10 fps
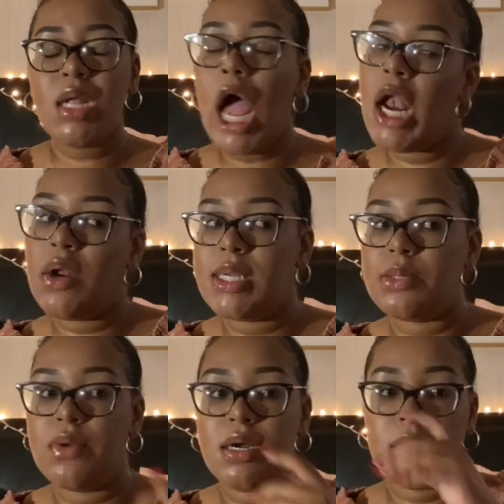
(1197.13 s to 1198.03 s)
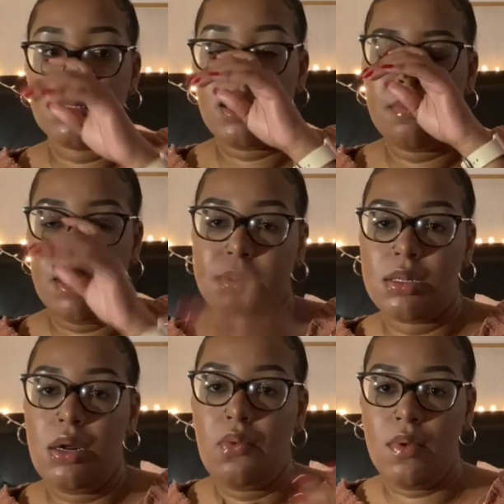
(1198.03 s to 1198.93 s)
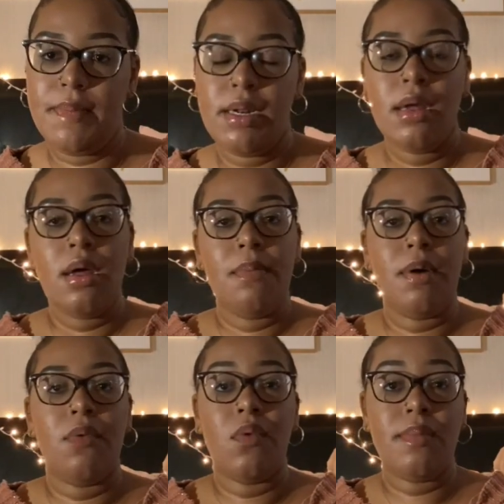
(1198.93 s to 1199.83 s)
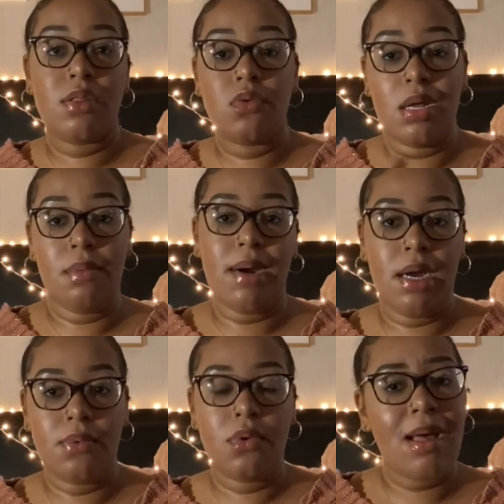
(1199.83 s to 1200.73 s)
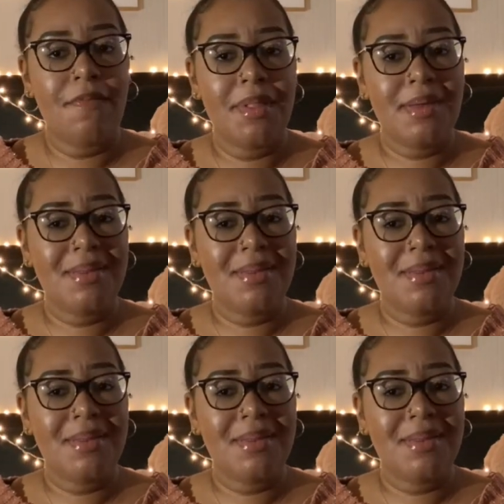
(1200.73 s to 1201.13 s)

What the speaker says: I know that's weird because you're like Bible study on women, but women throughout the Bible. I feel like